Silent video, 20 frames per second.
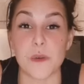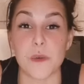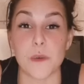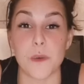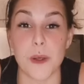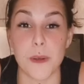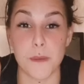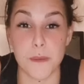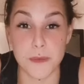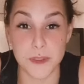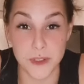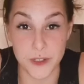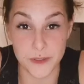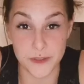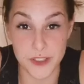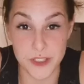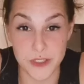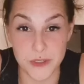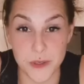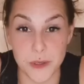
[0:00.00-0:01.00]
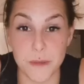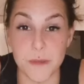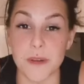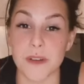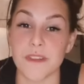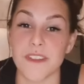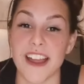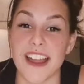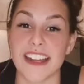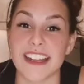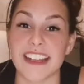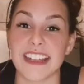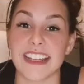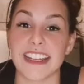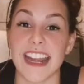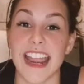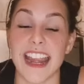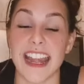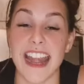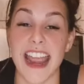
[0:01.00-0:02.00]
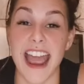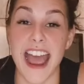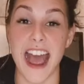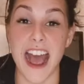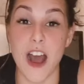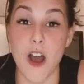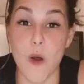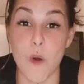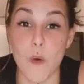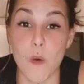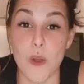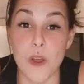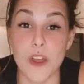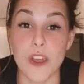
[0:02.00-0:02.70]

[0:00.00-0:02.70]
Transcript: what service you are providing, and how